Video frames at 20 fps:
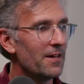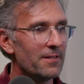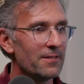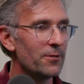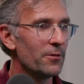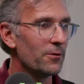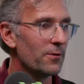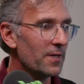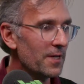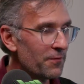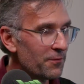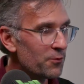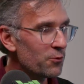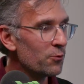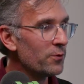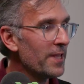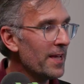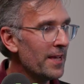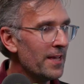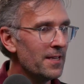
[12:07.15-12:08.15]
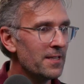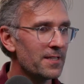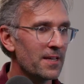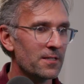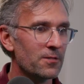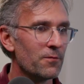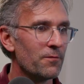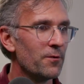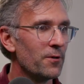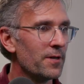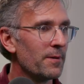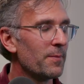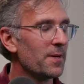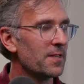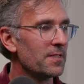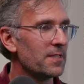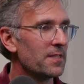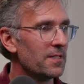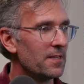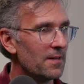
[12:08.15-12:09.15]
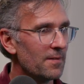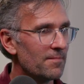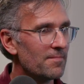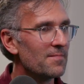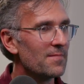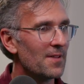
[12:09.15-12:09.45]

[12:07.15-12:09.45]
you know, if today there's a vulnerability,